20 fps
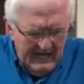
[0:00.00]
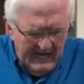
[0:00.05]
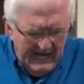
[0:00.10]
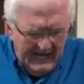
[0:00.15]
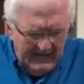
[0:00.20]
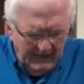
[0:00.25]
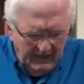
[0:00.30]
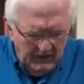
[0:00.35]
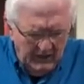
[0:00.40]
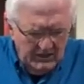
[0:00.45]

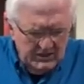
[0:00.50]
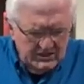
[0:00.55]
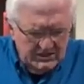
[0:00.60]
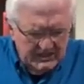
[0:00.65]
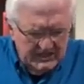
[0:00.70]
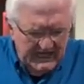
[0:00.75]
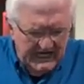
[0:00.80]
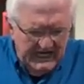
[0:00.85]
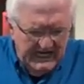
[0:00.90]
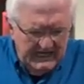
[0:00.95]
I learned
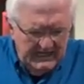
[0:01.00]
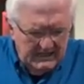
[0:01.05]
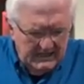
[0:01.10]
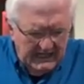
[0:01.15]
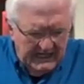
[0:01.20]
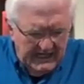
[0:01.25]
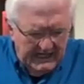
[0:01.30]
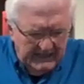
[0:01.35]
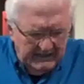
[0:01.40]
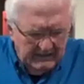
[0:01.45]
today
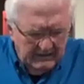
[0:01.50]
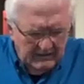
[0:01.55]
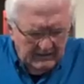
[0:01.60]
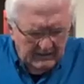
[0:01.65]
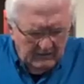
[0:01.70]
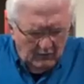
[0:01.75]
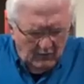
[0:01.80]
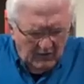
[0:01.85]
that